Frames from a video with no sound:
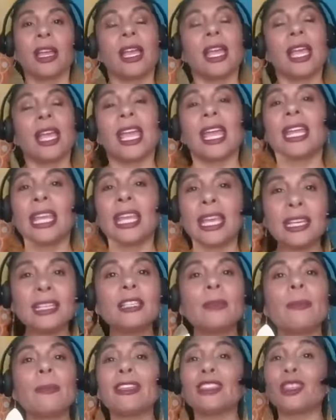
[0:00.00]
It is
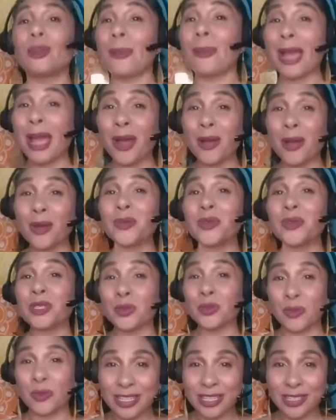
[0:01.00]
about the power of
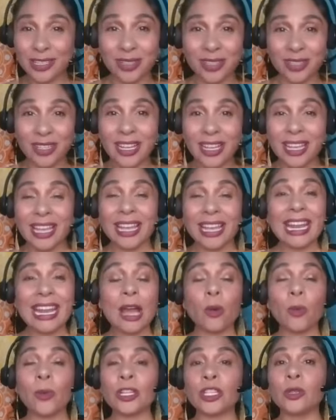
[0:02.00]
surrender and
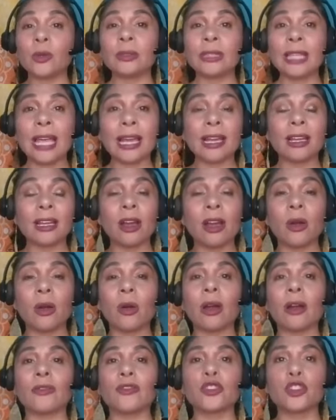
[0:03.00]
how when you let go
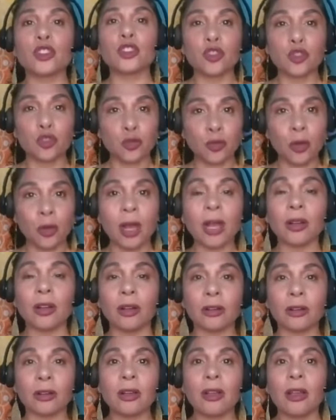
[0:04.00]
of
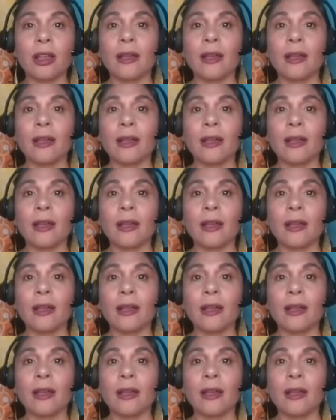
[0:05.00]
struggle